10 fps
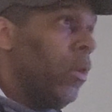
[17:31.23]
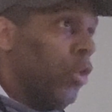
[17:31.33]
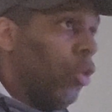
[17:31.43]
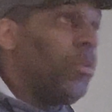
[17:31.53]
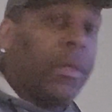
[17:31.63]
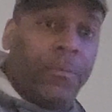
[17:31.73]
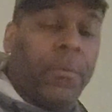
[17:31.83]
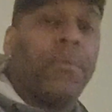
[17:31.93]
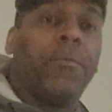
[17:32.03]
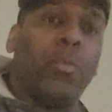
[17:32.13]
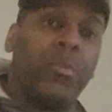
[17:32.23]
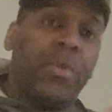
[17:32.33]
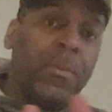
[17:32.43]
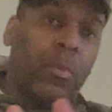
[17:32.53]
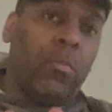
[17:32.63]
No different from when
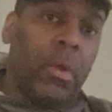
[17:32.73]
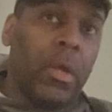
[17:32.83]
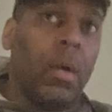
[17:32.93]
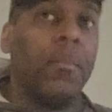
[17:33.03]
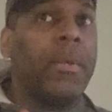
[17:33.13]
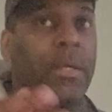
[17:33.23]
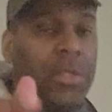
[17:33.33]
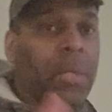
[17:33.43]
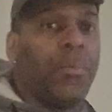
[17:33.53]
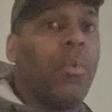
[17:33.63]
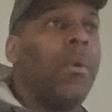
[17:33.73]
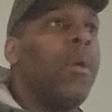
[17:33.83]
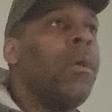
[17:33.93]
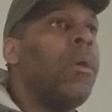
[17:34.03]
people bring up example.